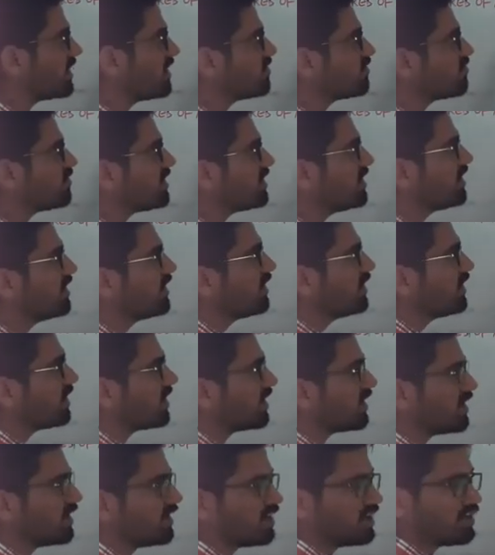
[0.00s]
if we
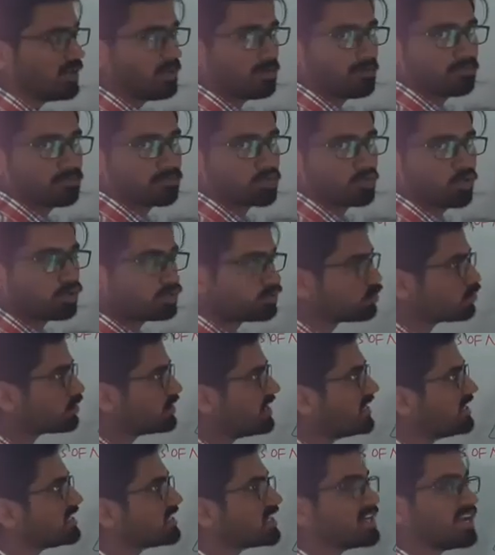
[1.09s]
go through the
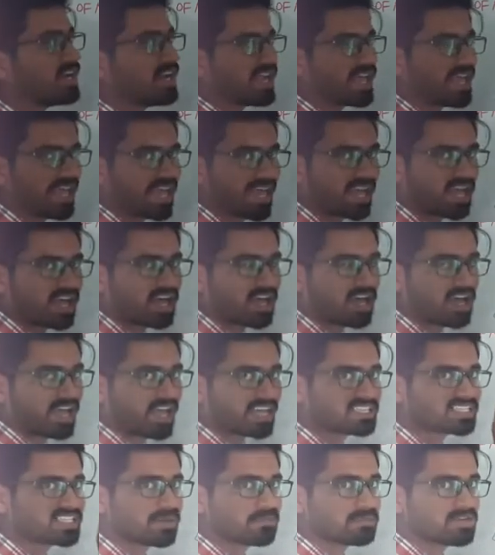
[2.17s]
internal
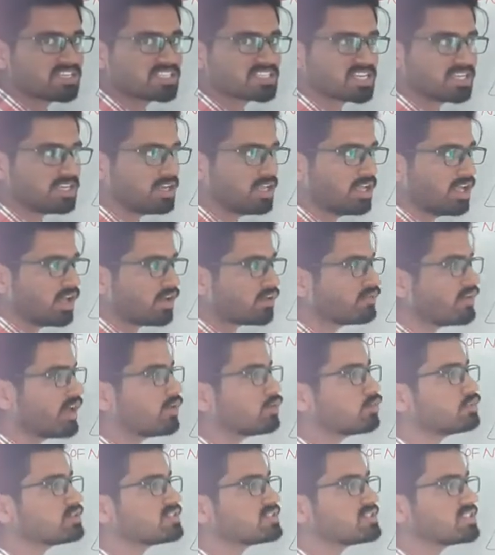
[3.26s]
examination, we
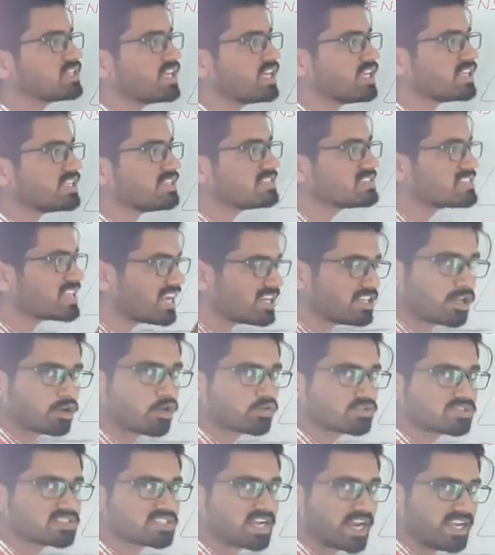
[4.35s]
have to see inside the
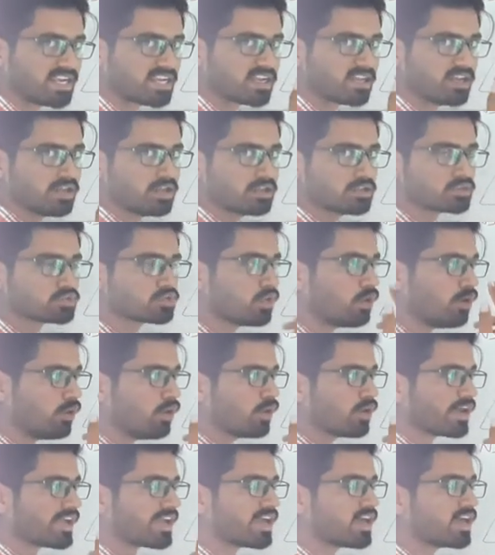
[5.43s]
nose, right? So
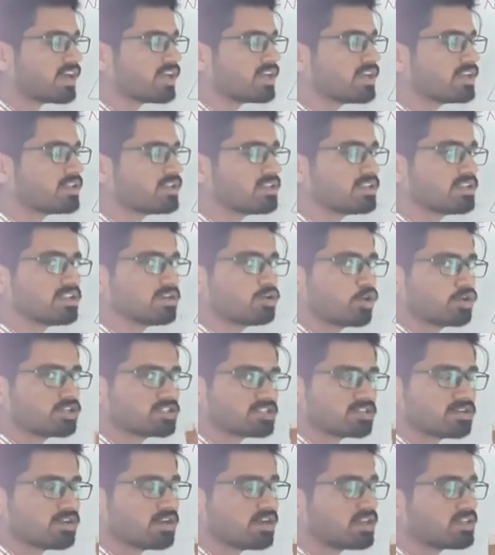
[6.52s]
in
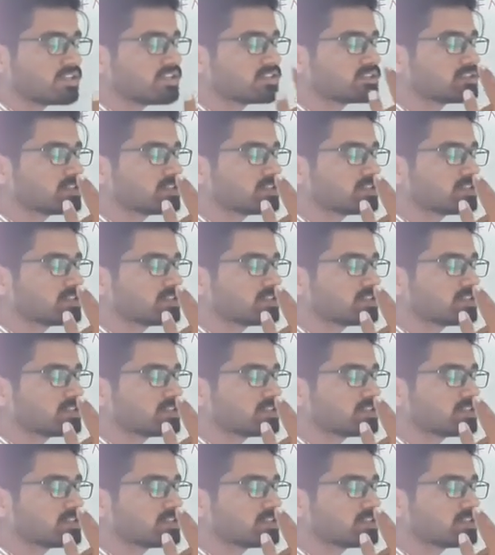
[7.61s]
nostril